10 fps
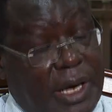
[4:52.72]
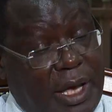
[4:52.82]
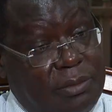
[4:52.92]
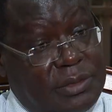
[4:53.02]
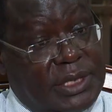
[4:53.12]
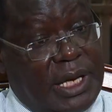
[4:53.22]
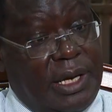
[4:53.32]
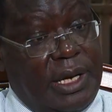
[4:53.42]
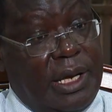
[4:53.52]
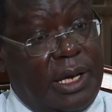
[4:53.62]
crimes
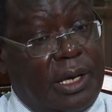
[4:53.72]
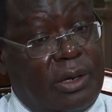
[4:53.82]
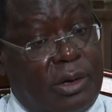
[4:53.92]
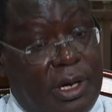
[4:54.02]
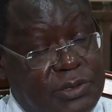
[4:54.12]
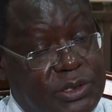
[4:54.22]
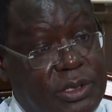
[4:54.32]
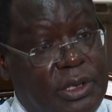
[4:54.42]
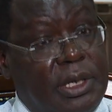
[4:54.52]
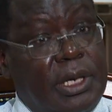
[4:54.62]
and
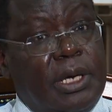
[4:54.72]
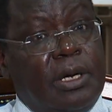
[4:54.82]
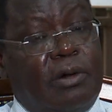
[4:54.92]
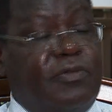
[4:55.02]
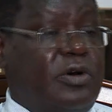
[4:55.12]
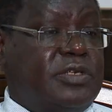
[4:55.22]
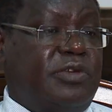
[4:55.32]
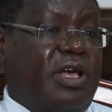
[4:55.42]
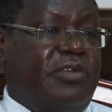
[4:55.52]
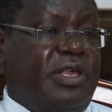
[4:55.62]
corruption, of course,
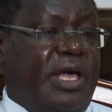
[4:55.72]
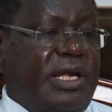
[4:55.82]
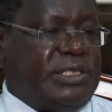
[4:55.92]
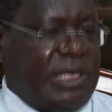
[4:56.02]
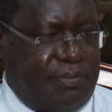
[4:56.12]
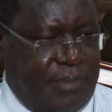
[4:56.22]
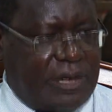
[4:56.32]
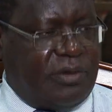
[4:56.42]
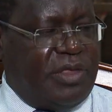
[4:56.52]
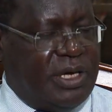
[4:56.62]
we have inherited.
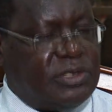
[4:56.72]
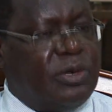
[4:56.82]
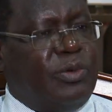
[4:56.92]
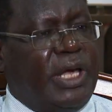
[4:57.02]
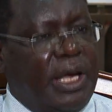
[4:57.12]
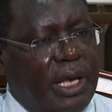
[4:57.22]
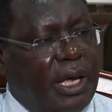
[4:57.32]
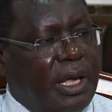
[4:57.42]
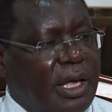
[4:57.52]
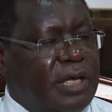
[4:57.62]
Part of the reason we are
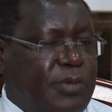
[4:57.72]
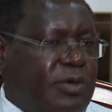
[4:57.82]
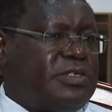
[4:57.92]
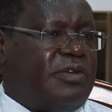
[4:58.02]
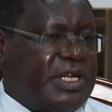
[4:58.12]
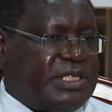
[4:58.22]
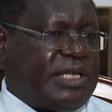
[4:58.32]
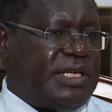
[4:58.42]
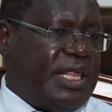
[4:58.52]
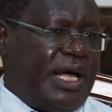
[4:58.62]
here is because of
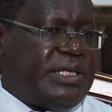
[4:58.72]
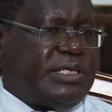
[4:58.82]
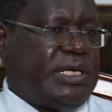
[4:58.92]
exactly that.